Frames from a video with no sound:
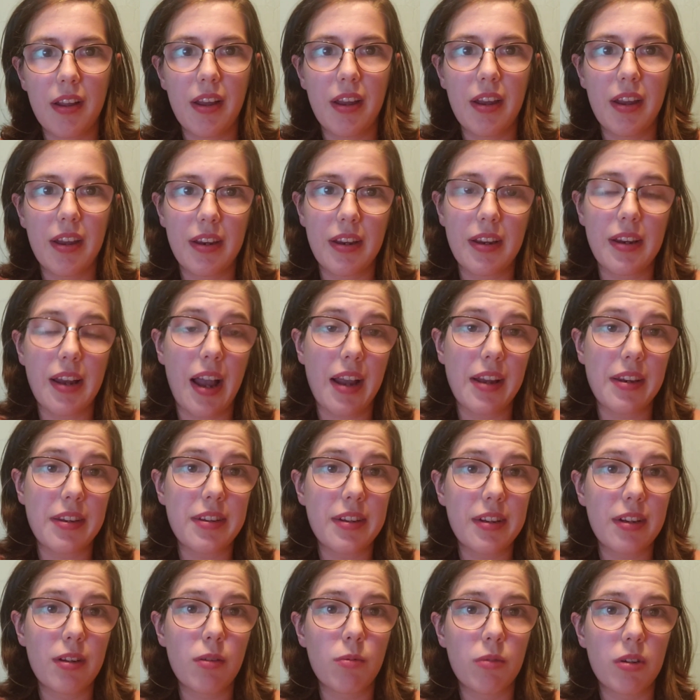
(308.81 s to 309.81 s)
in an
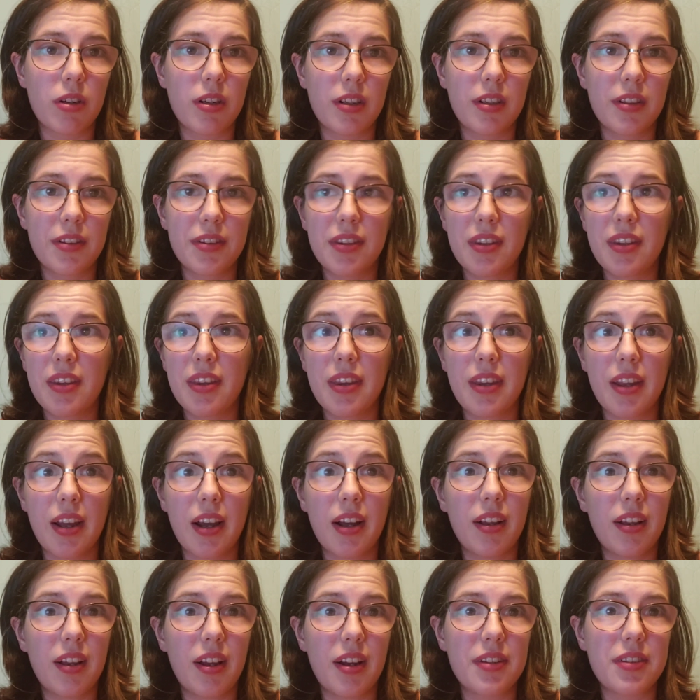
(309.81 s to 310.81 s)
ideal world,
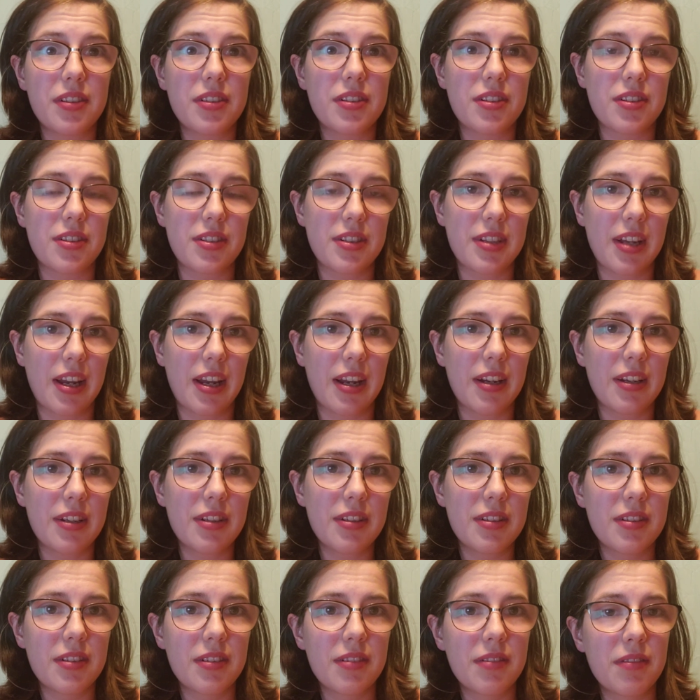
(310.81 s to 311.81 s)
they'll
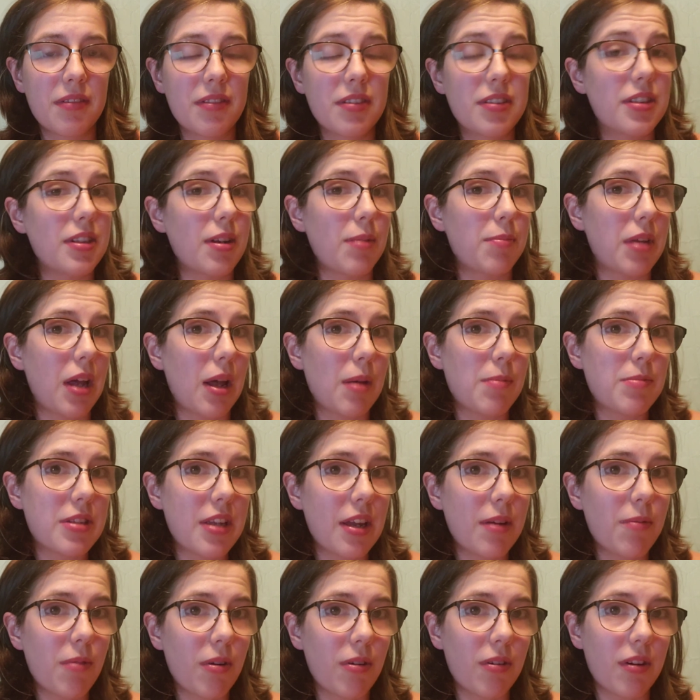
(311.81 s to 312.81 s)
understand. Sometimes
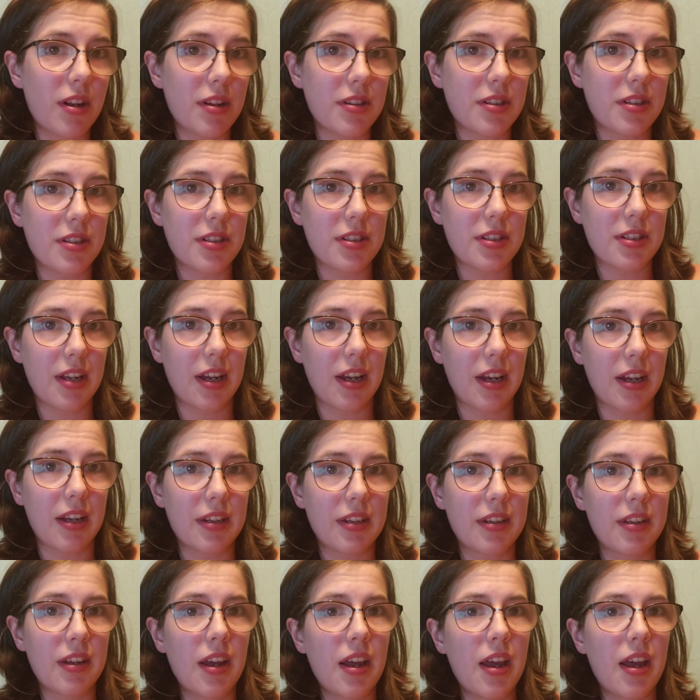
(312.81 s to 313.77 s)
they won't understand.